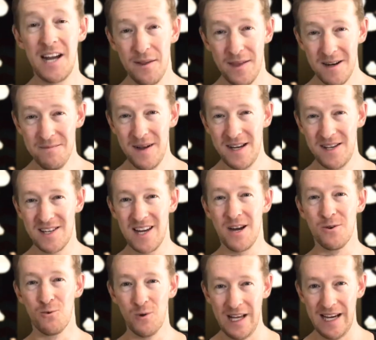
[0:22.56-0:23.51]
Now that may
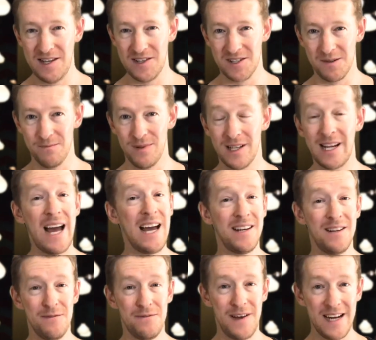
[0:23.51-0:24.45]
sound really simple,
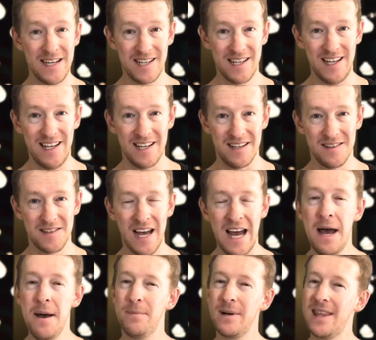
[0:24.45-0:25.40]
and in fact it is,
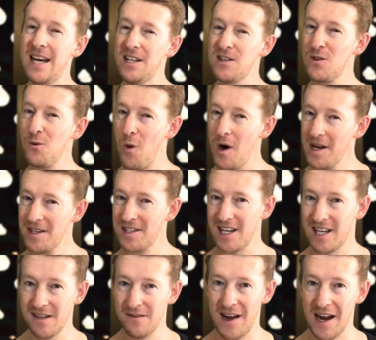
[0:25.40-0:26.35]
but that's the one
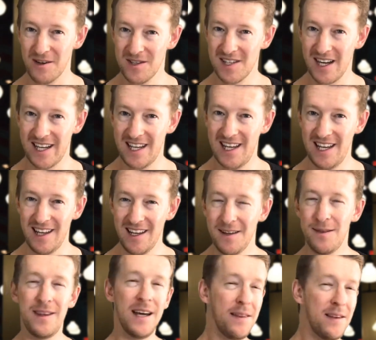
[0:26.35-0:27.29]
side of our
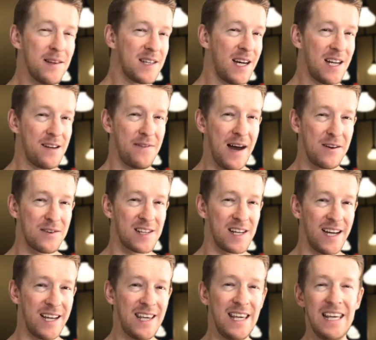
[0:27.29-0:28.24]
psyche. The other side of our
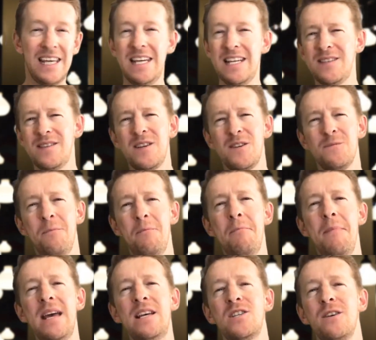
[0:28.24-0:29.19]
psyche is this
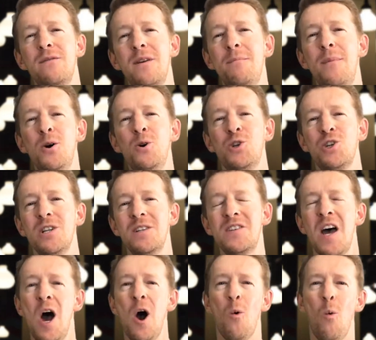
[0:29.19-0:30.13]
mess of
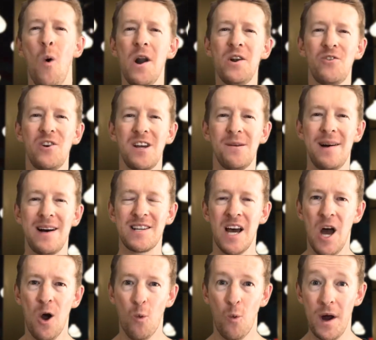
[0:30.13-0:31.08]
emotions wondering
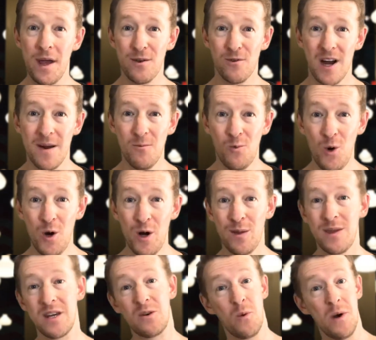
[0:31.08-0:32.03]
about whether I'm
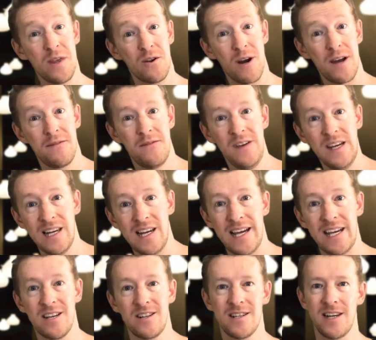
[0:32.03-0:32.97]
worth it, whether I feel
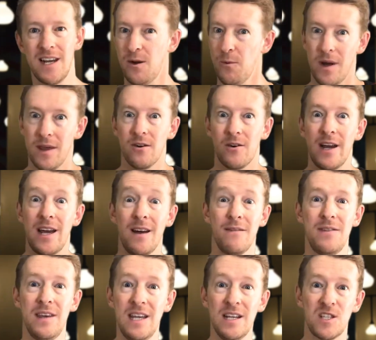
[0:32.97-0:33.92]
like it today, whether I
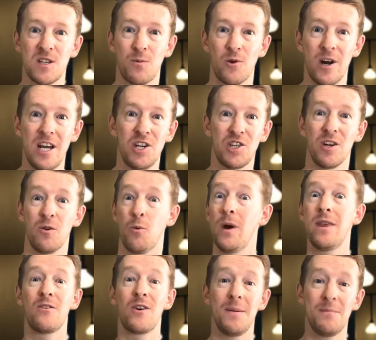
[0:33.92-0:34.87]
have the inspiration,
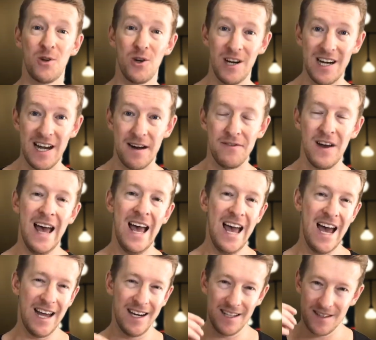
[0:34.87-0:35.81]
whether I'm good
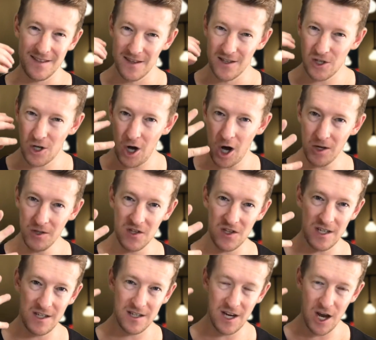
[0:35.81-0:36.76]
enough, and it's this
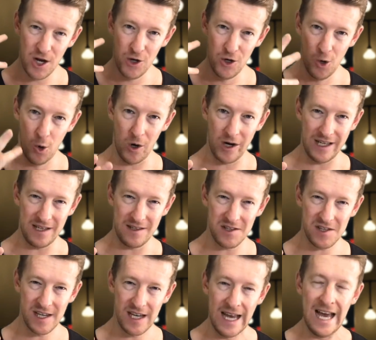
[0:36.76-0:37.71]
constant
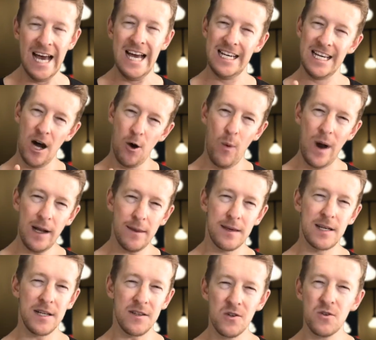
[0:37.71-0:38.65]
noise. Now
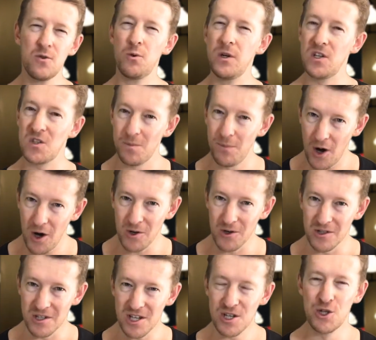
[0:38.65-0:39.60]
wealth doesn't
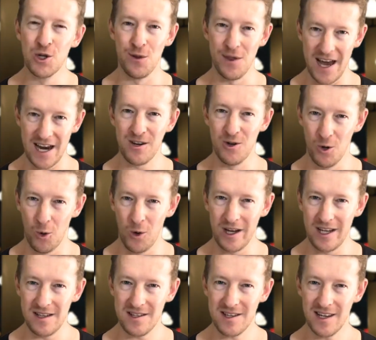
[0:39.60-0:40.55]
respond to that
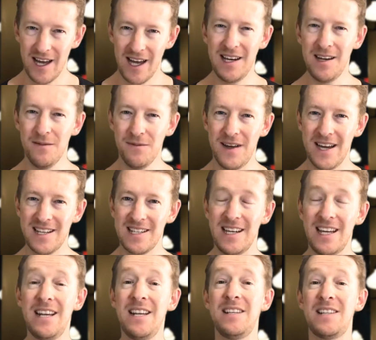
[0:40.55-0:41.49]
noise, and in fact
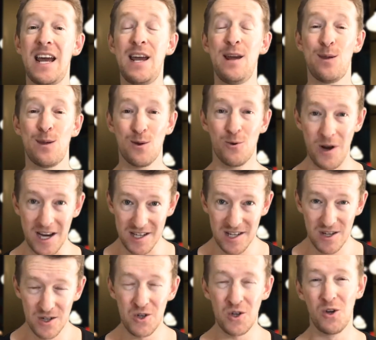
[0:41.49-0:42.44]
it is a
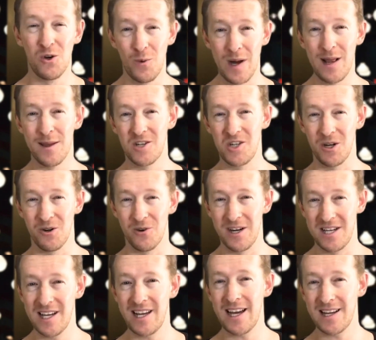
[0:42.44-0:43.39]
threat to your wealth
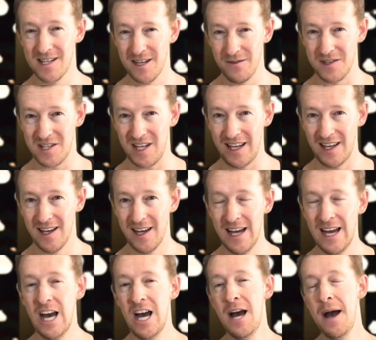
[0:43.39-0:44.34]
generating activity.
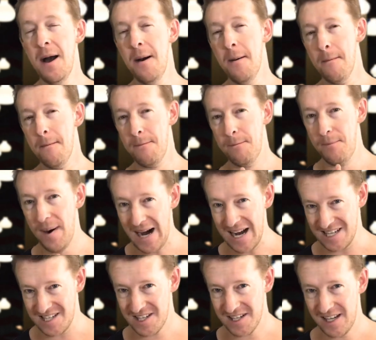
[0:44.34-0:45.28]

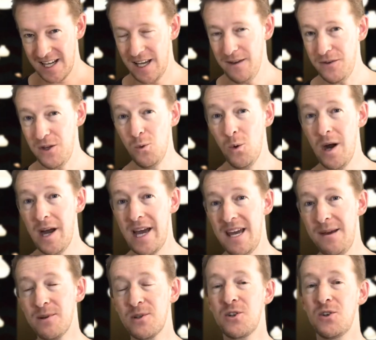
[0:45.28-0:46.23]
But if you are
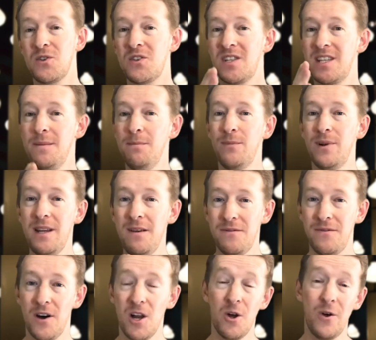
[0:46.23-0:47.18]
able to simply
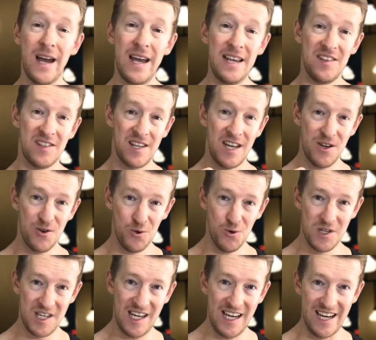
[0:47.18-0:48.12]
follow a set
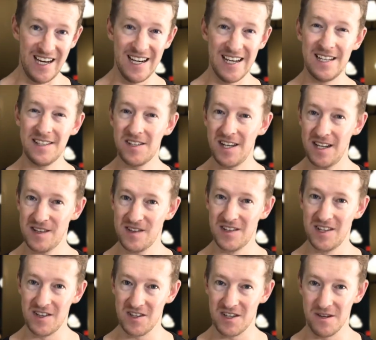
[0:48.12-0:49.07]
routine, a set
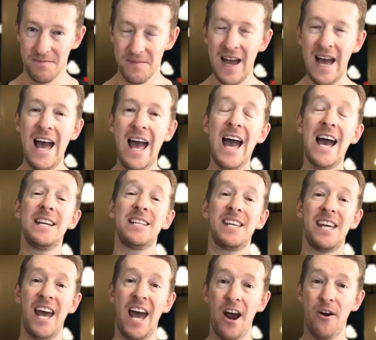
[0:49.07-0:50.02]
system,
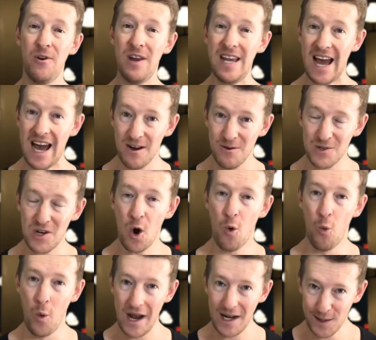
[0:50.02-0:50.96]
and carry out
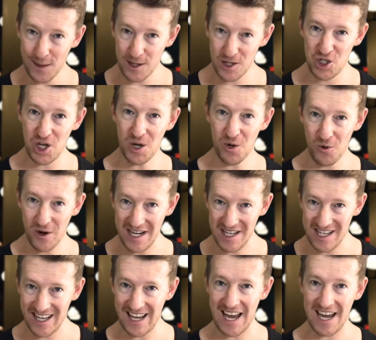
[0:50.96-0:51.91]

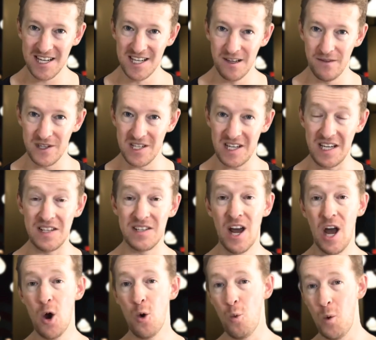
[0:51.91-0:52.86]
wealth-generating
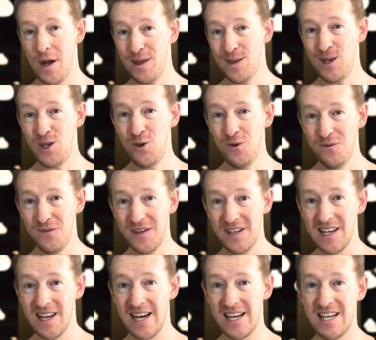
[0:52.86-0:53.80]
activities, whether you
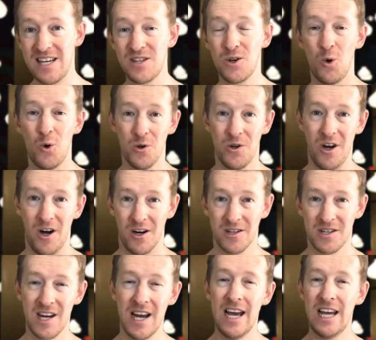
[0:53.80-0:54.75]
feel like it or
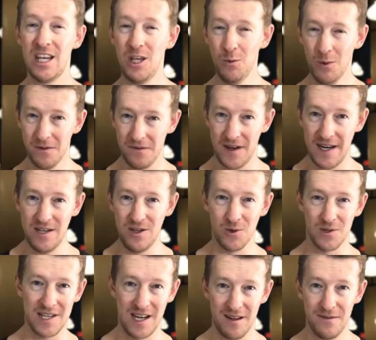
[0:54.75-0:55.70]
not, you will find
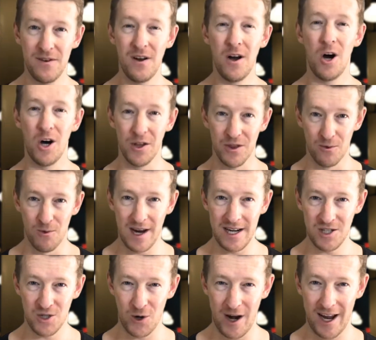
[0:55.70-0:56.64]
yourself on the
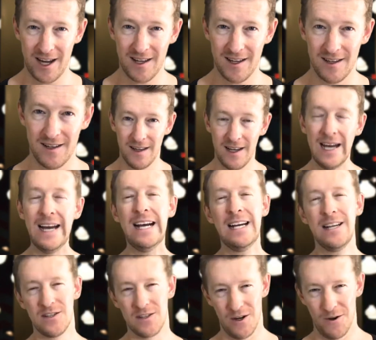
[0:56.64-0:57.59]
right track.
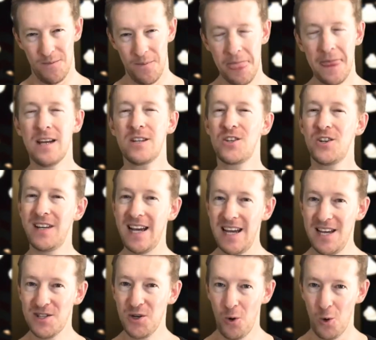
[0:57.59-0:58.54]
So,
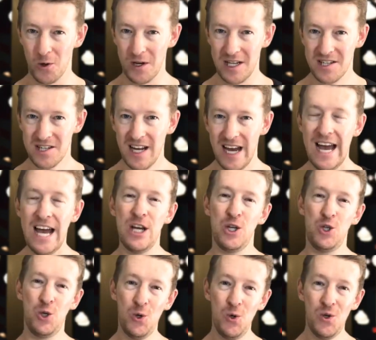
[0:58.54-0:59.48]
today's audit.
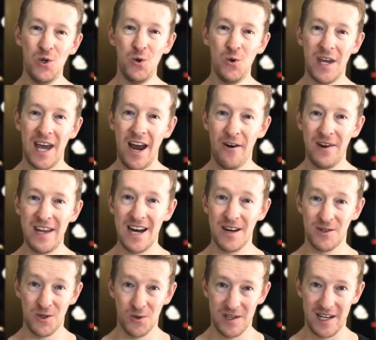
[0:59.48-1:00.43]
Do you carry
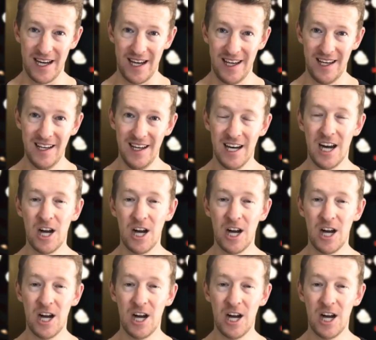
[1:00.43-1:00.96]
out your day